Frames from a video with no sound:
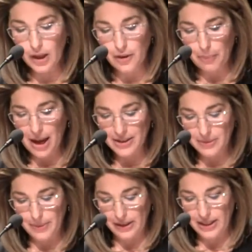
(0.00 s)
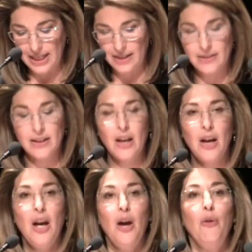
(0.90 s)
the possibilities
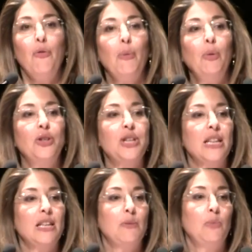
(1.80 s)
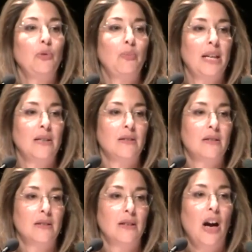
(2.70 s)
for merging these
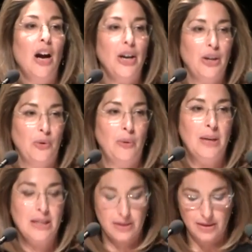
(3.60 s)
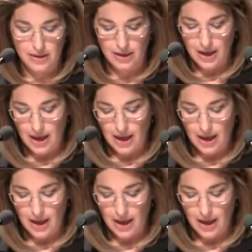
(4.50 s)
movements are enormous.